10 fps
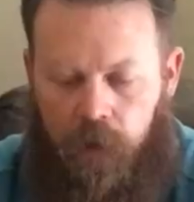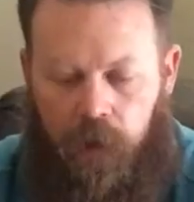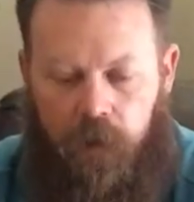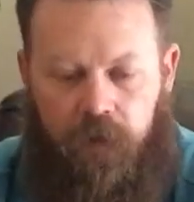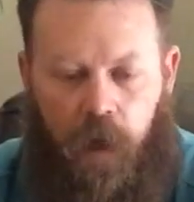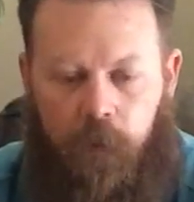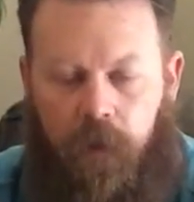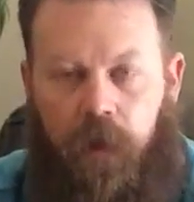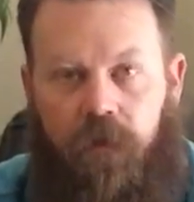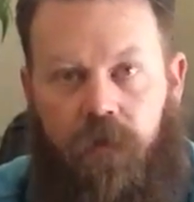anytime you
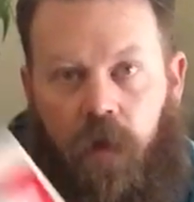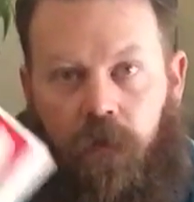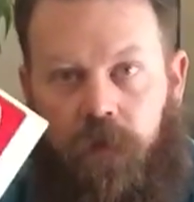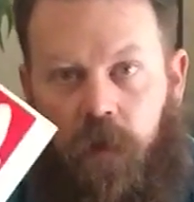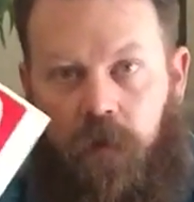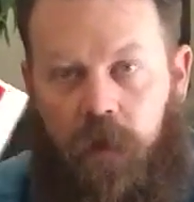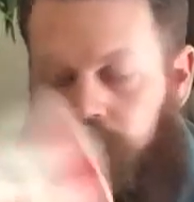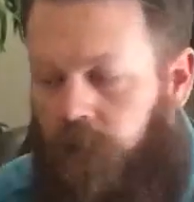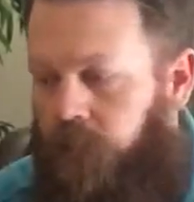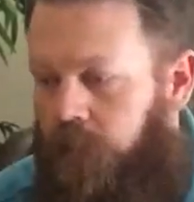get stuff, you know, you get
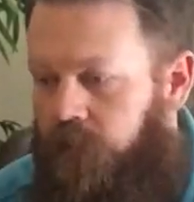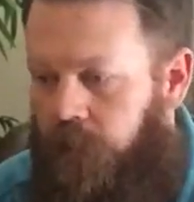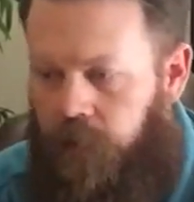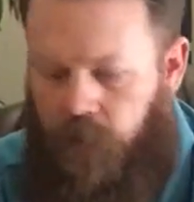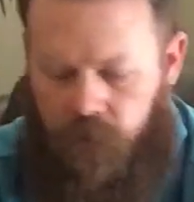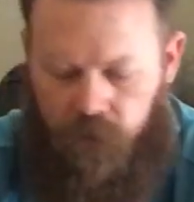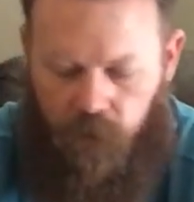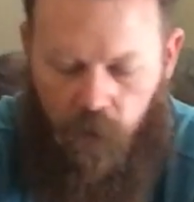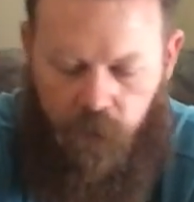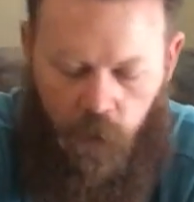your free stickers and
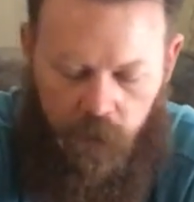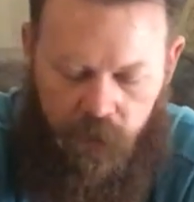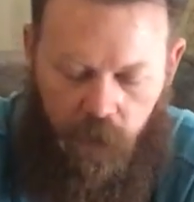so forth.